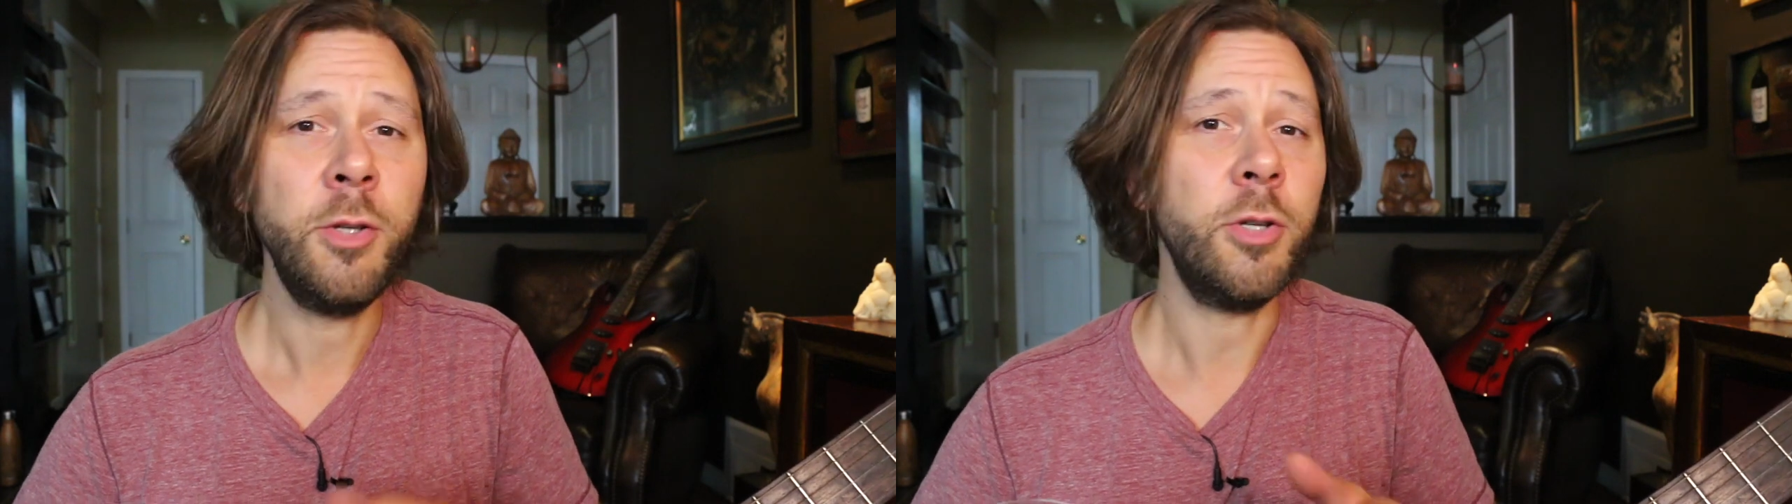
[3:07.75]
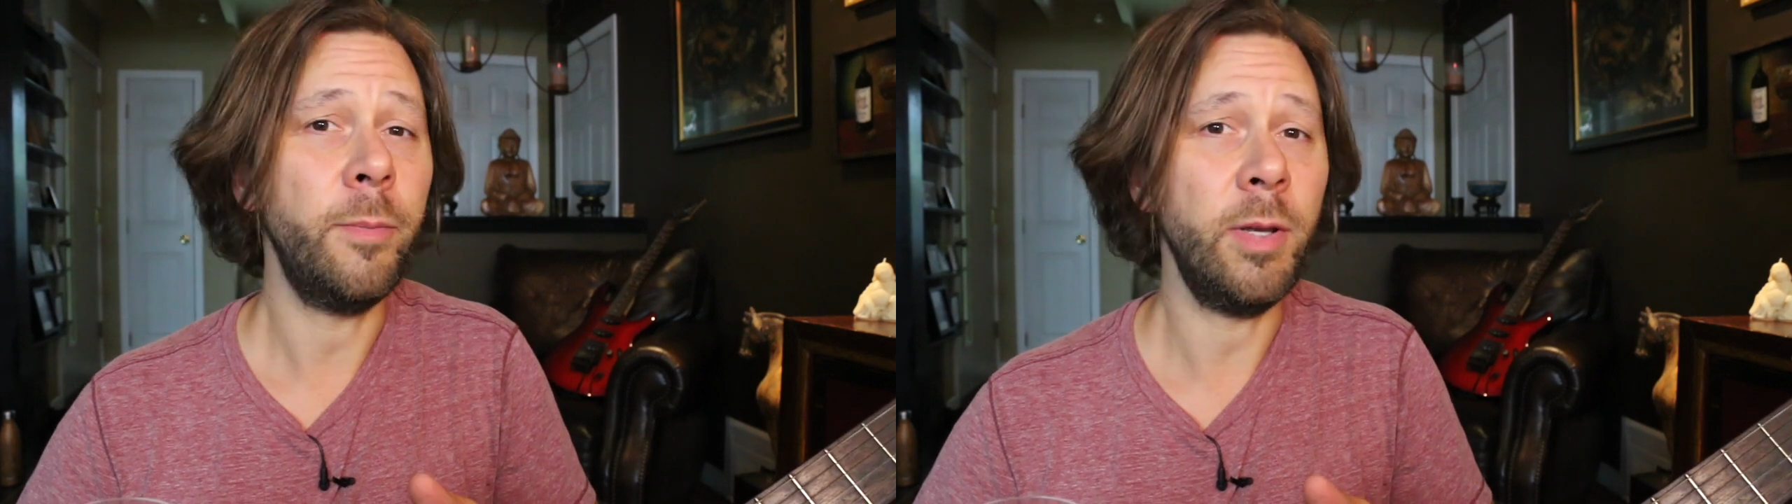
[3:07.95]

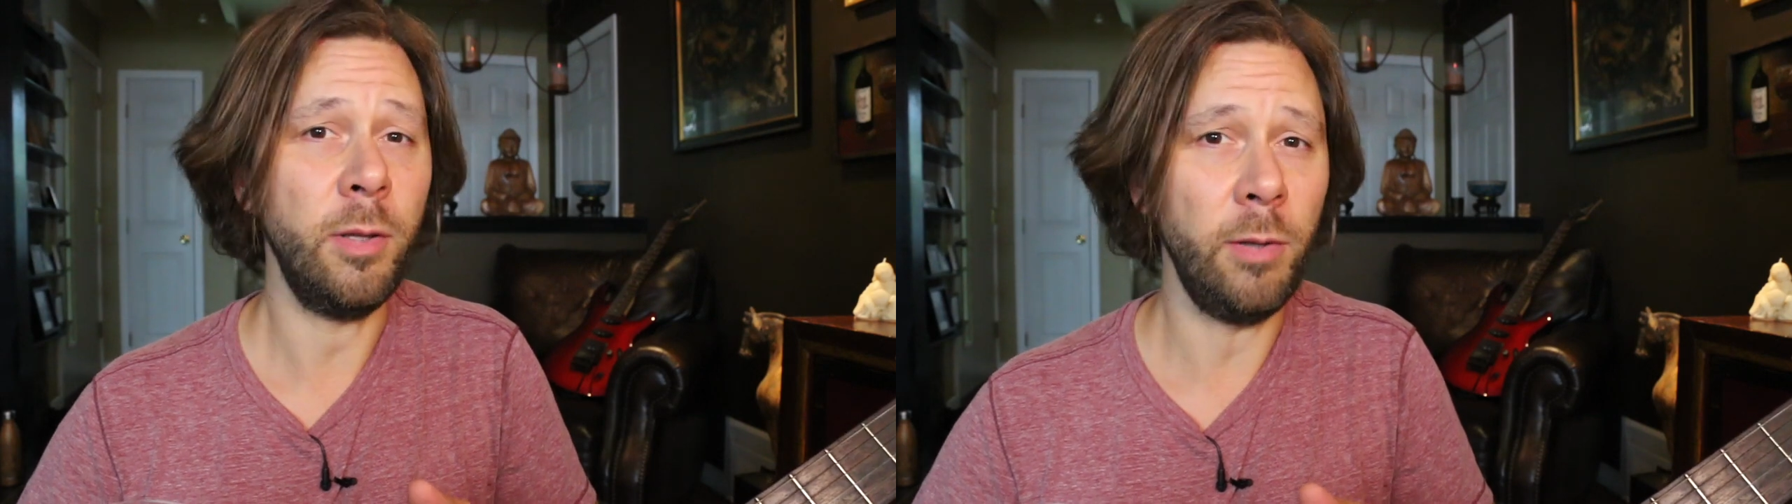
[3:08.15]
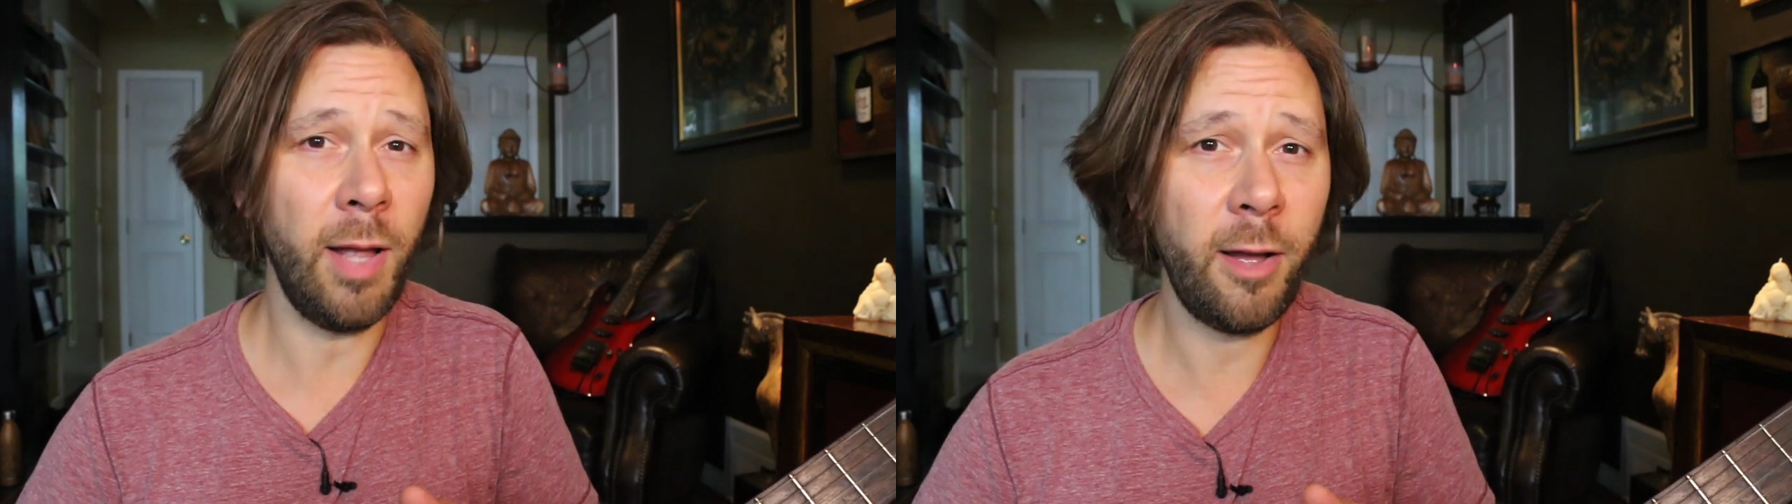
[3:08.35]
Show me a
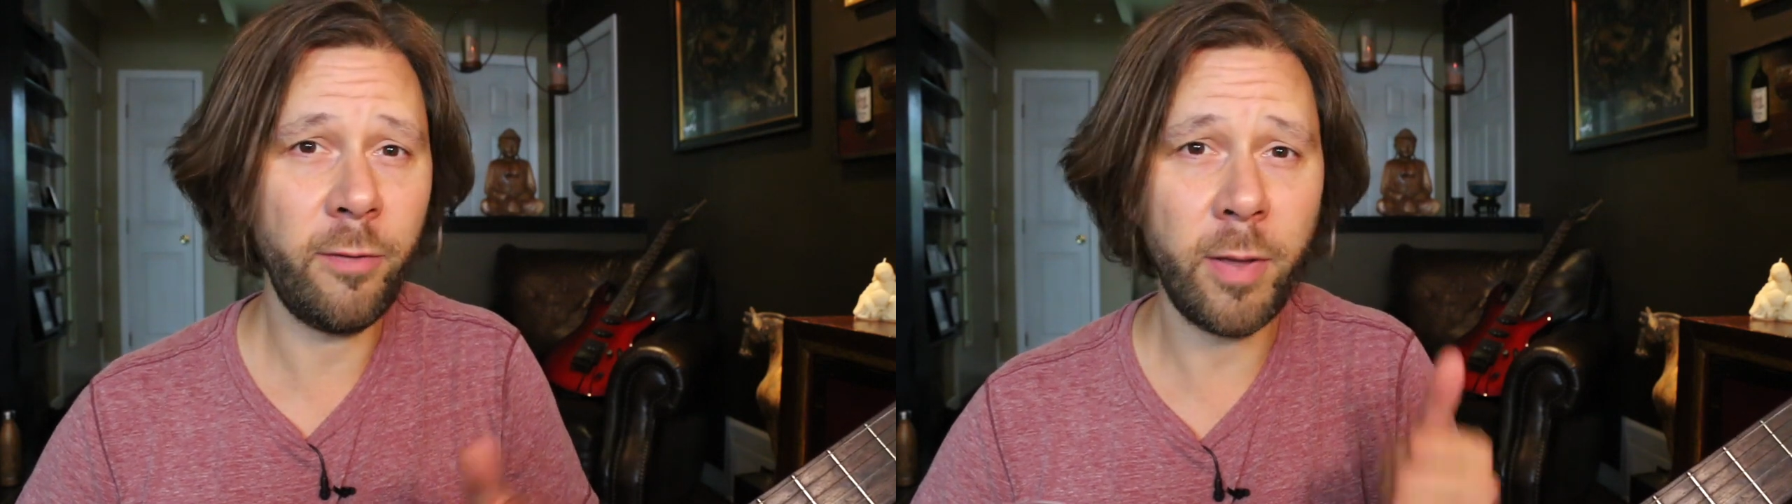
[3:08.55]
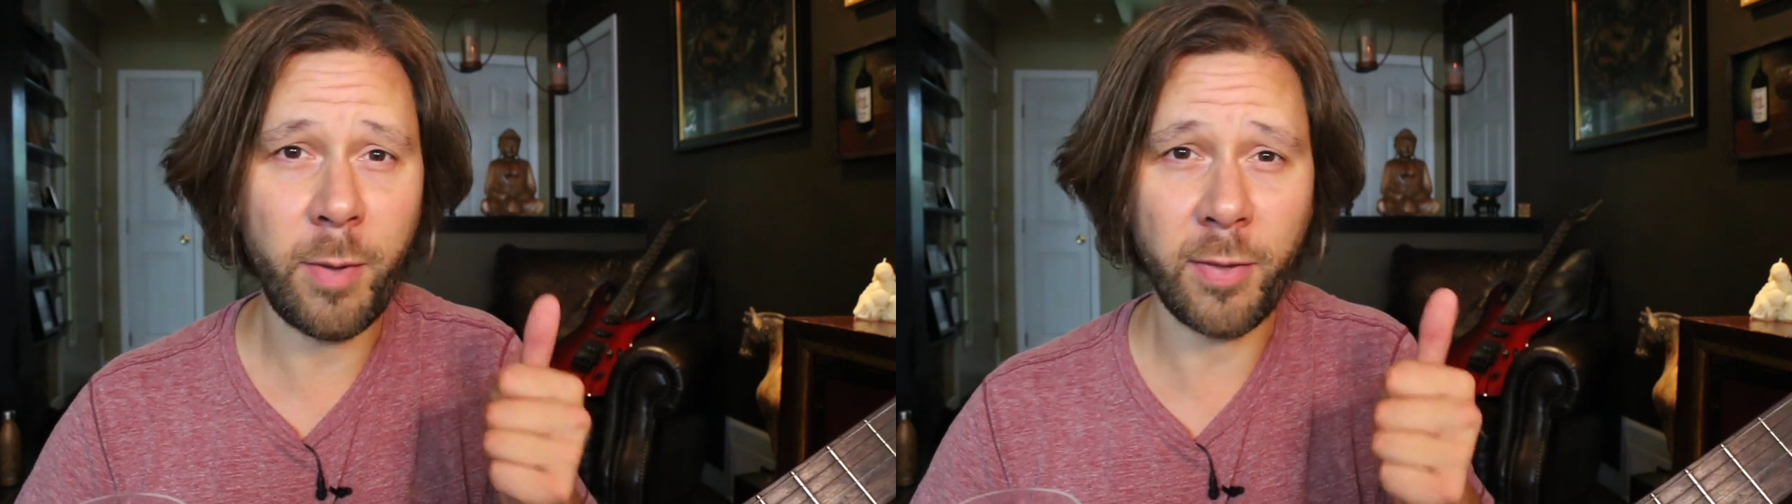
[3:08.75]
little
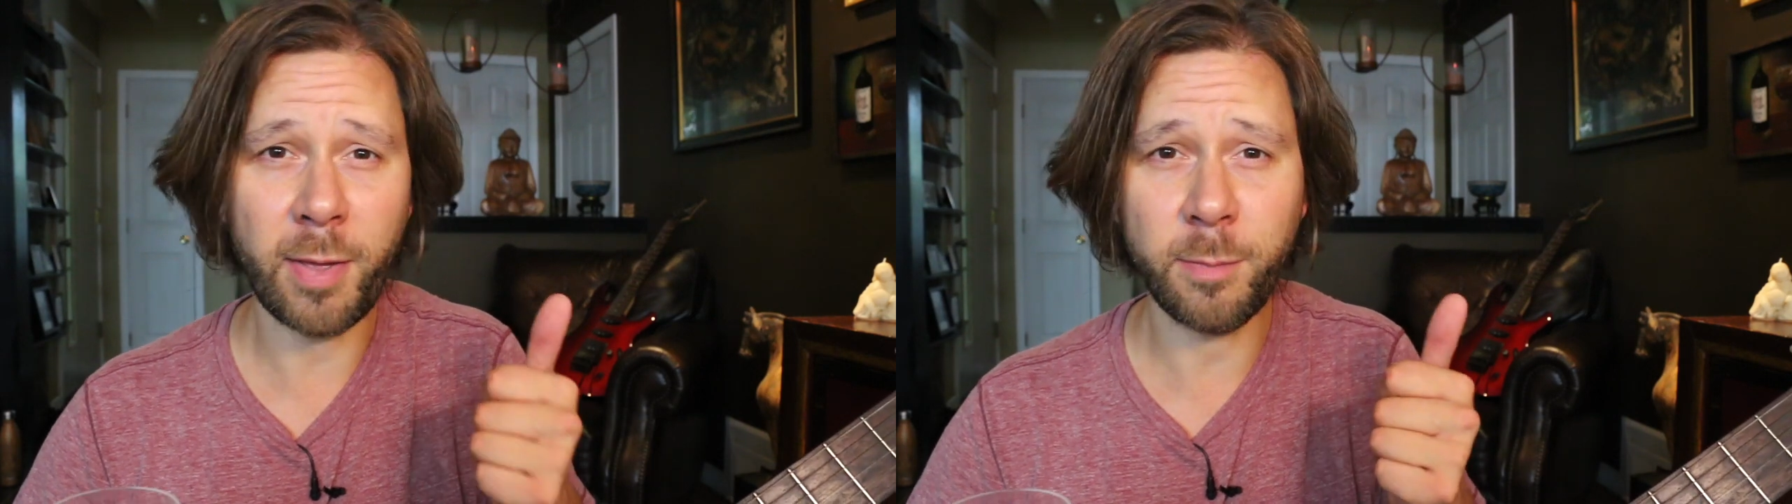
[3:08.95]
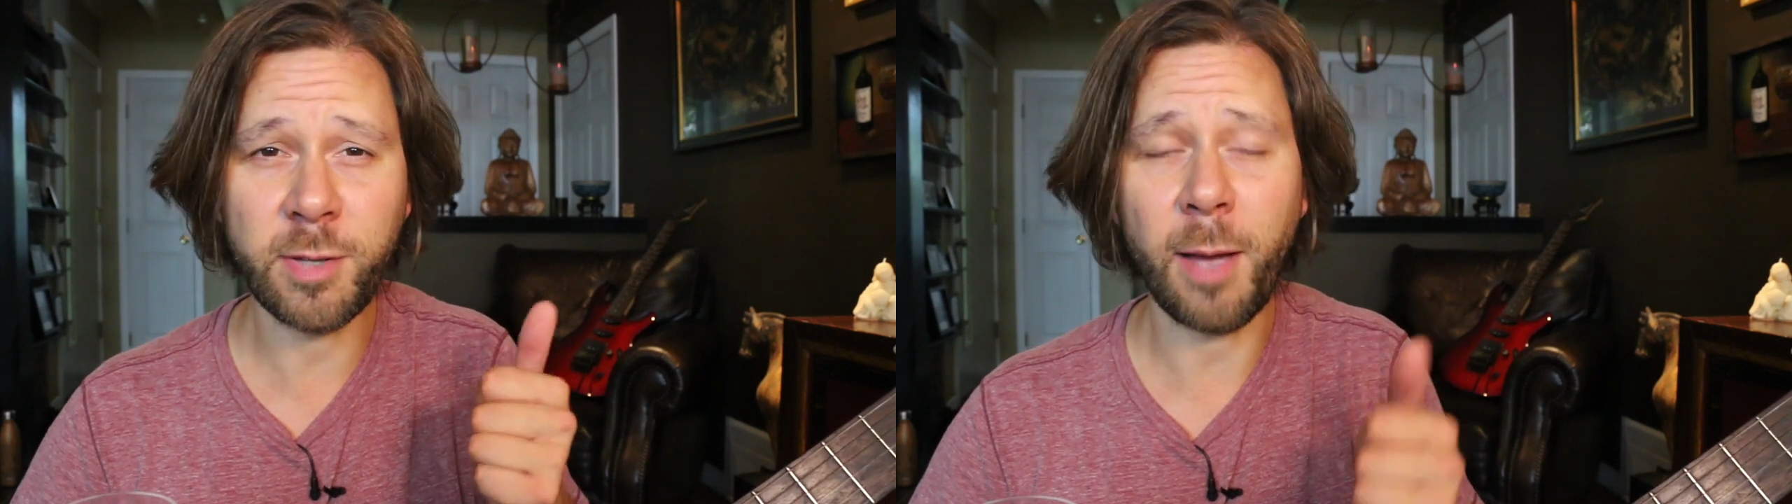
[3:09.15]
love, give me a thumbs